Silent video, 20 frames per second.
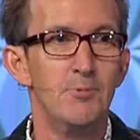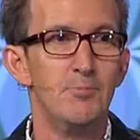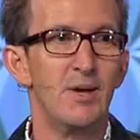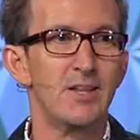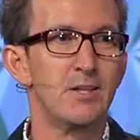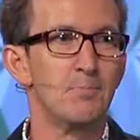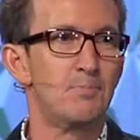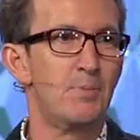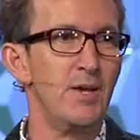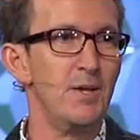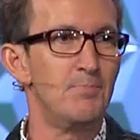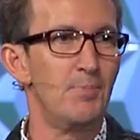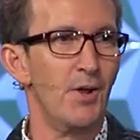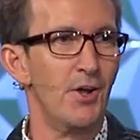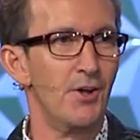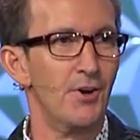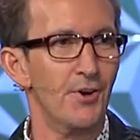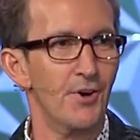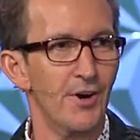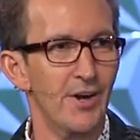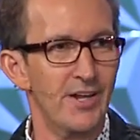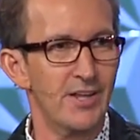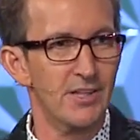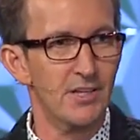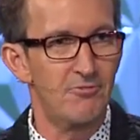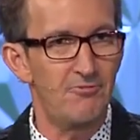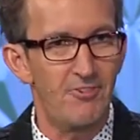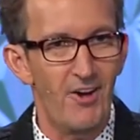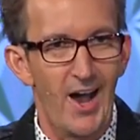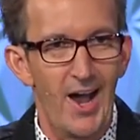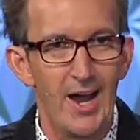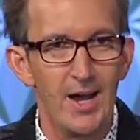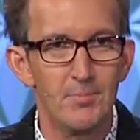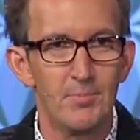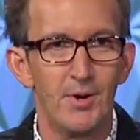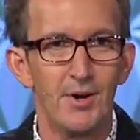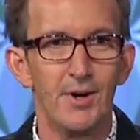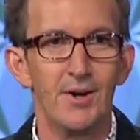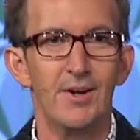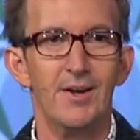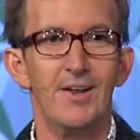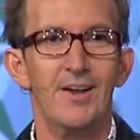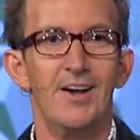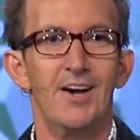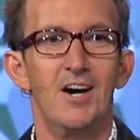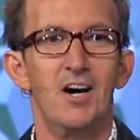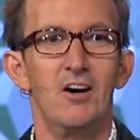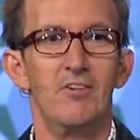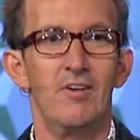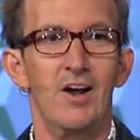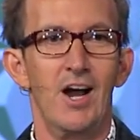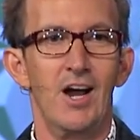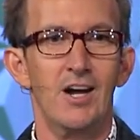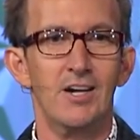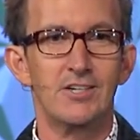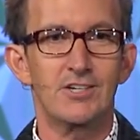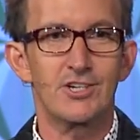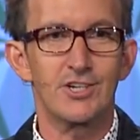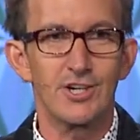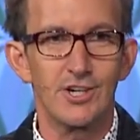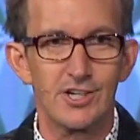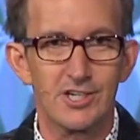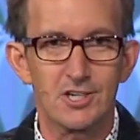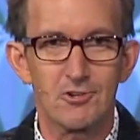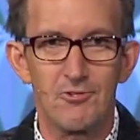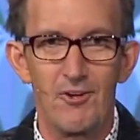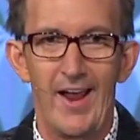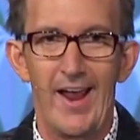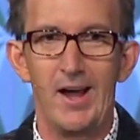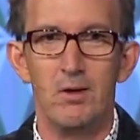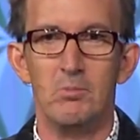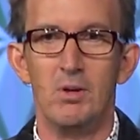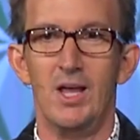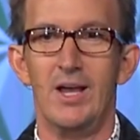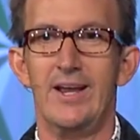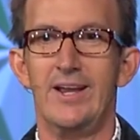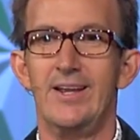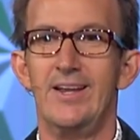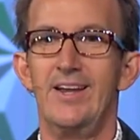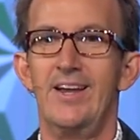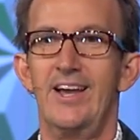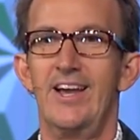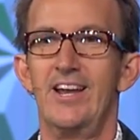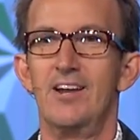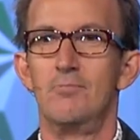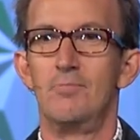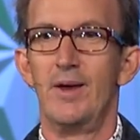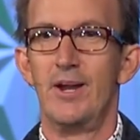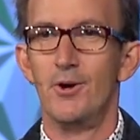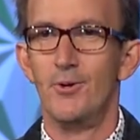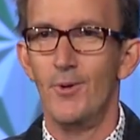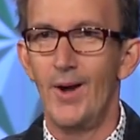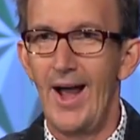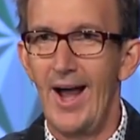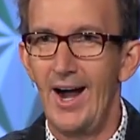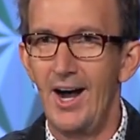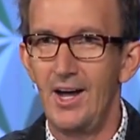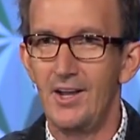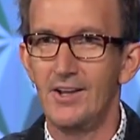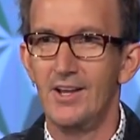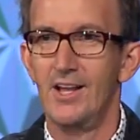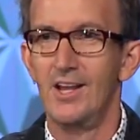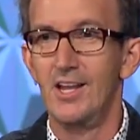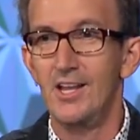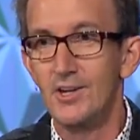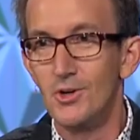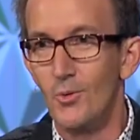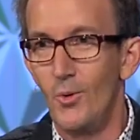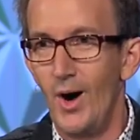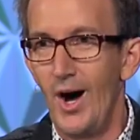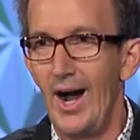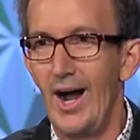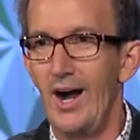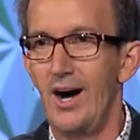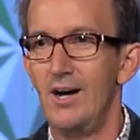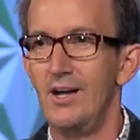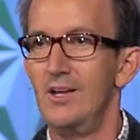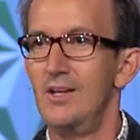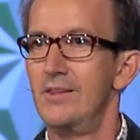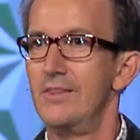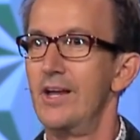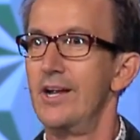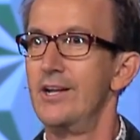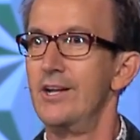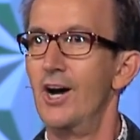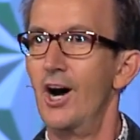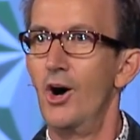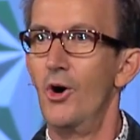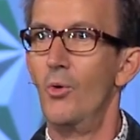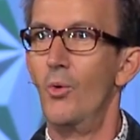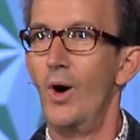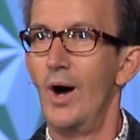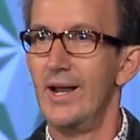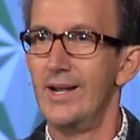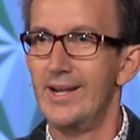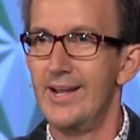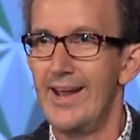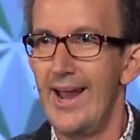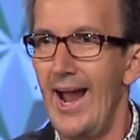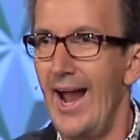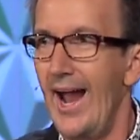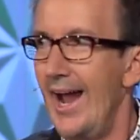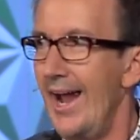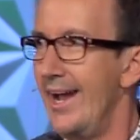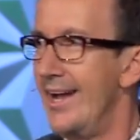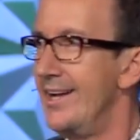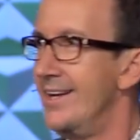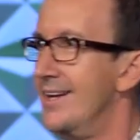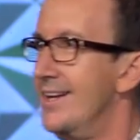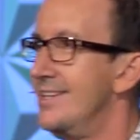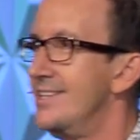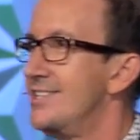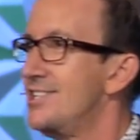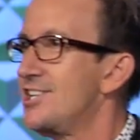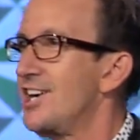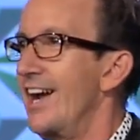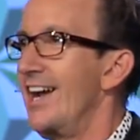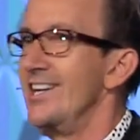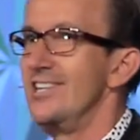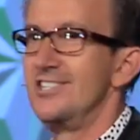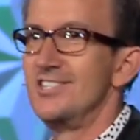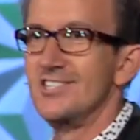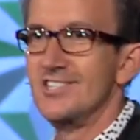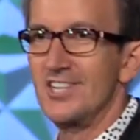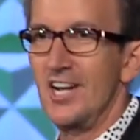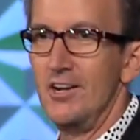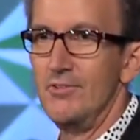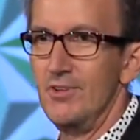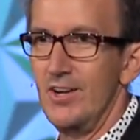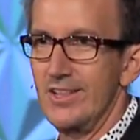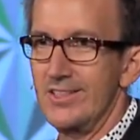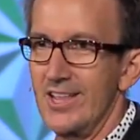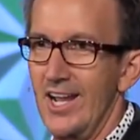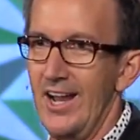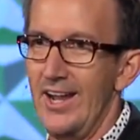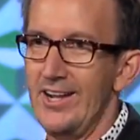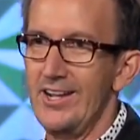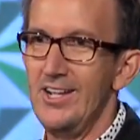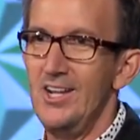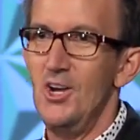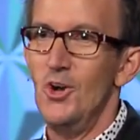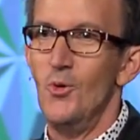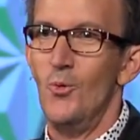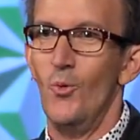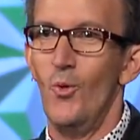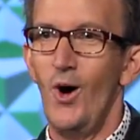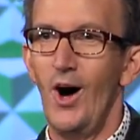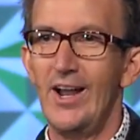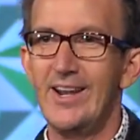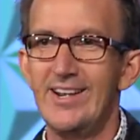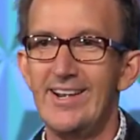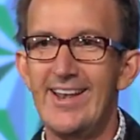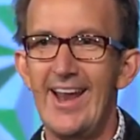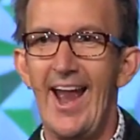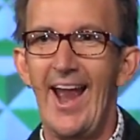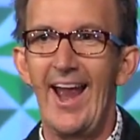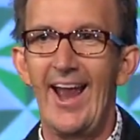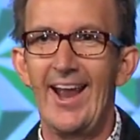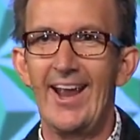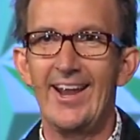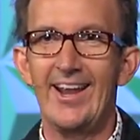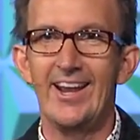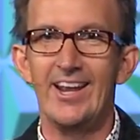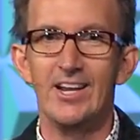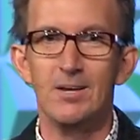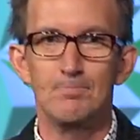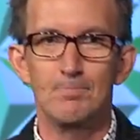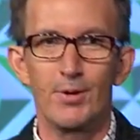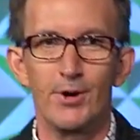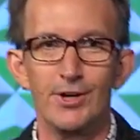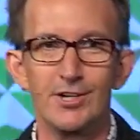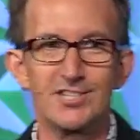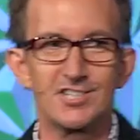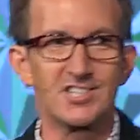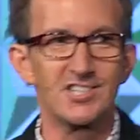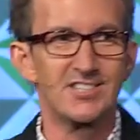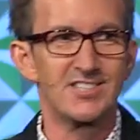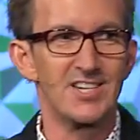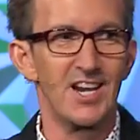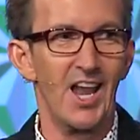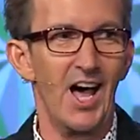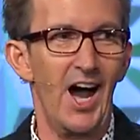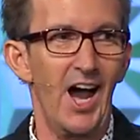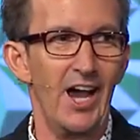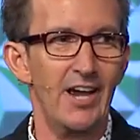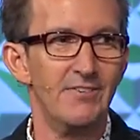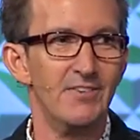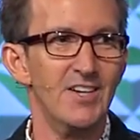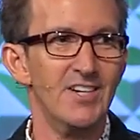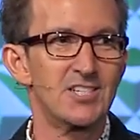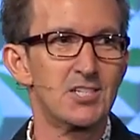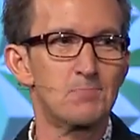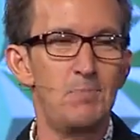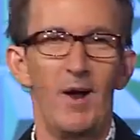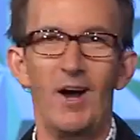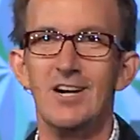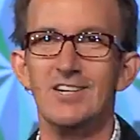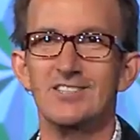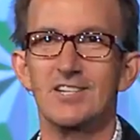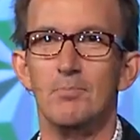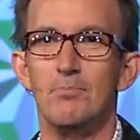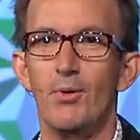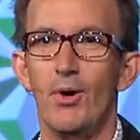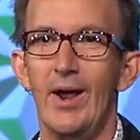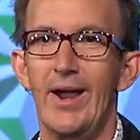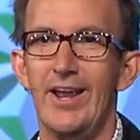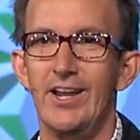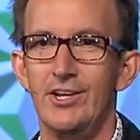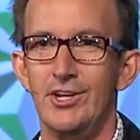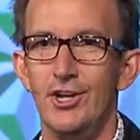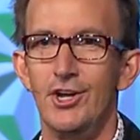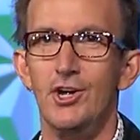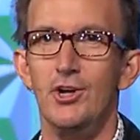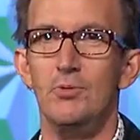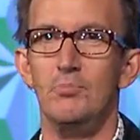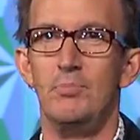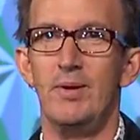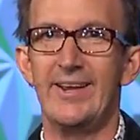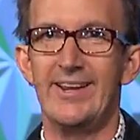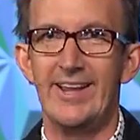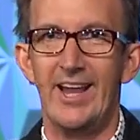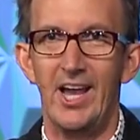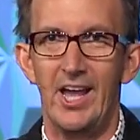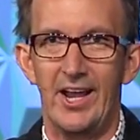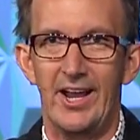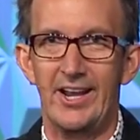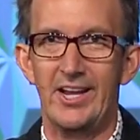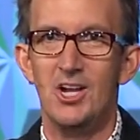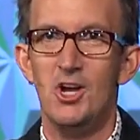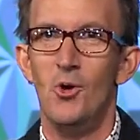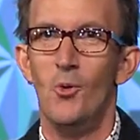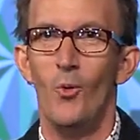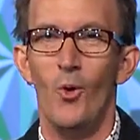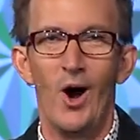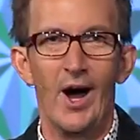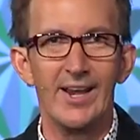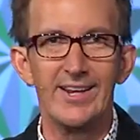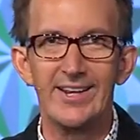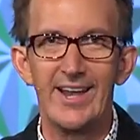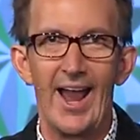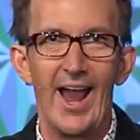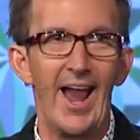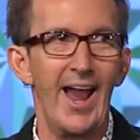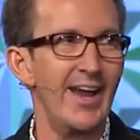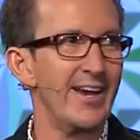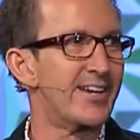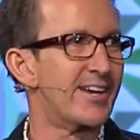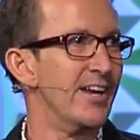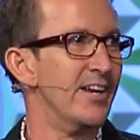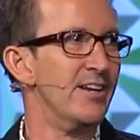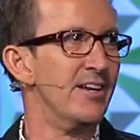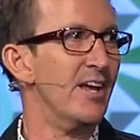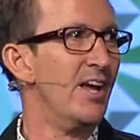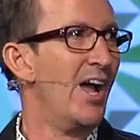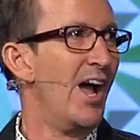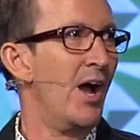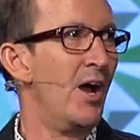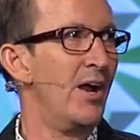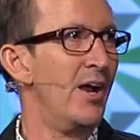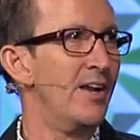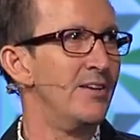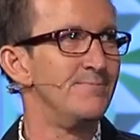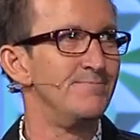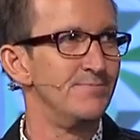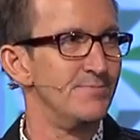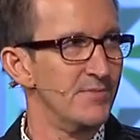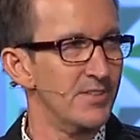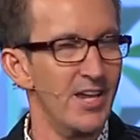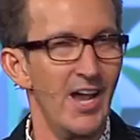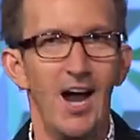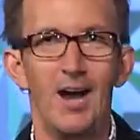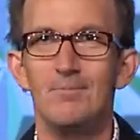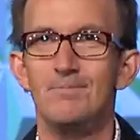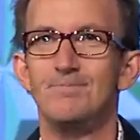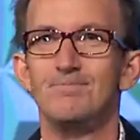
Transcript: but the people who are in the fiber of our church family and have been around a little while, they know one day changes everything. One day in a person's life spells a brand new beginning. One day can, uh, yep,